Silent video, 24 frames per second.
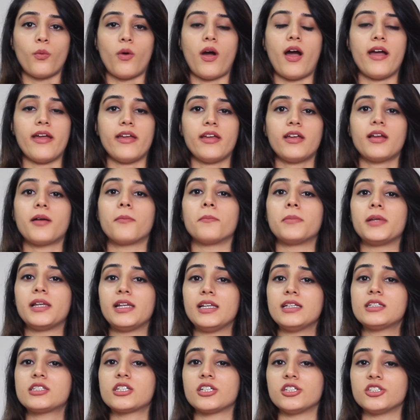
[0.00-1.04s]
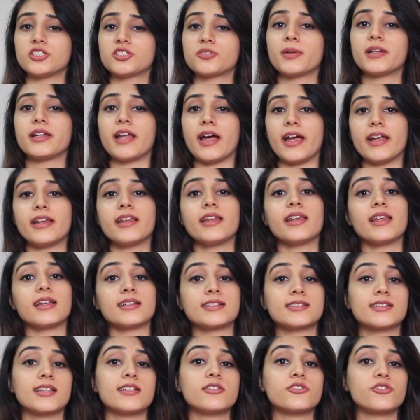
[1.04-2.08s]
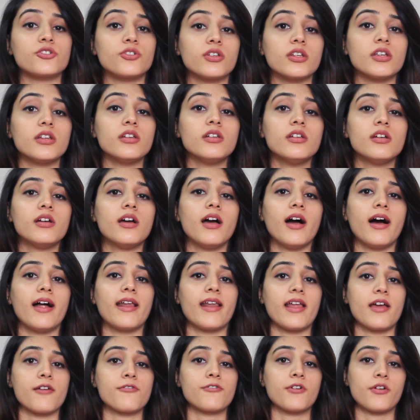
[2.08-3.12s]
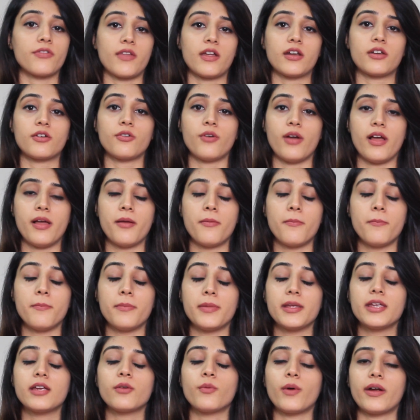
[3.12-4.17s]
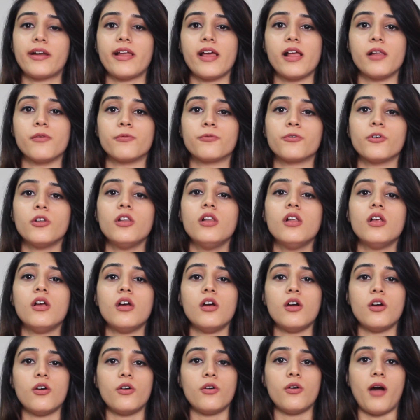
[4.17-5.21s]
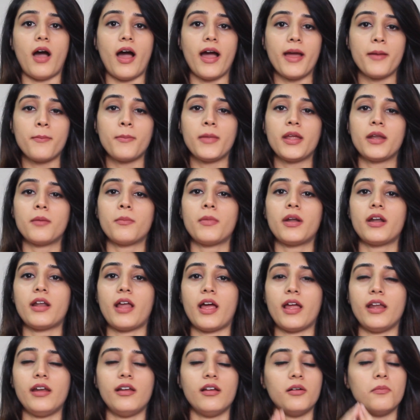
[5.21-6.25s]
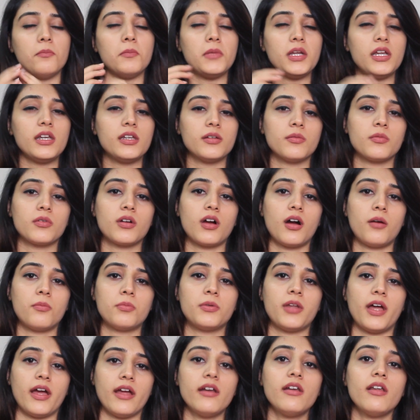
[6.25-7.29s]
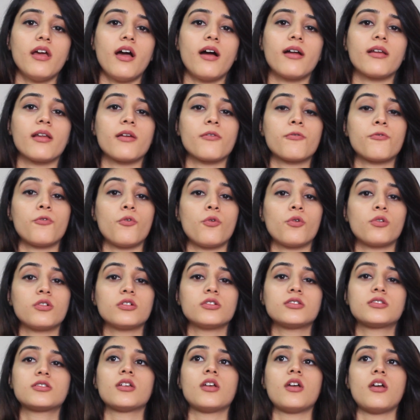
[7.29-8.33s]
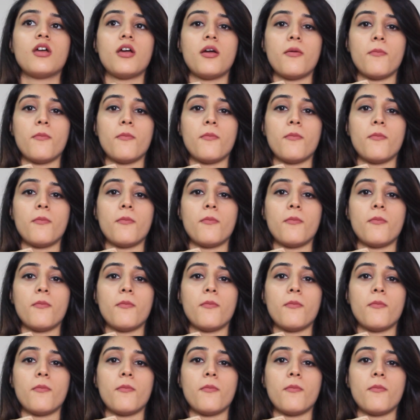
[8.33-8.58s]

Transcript: I completely changed my diet and exercise routine and I found that to be quite helpful. I made my diet a medium carb diet and I focused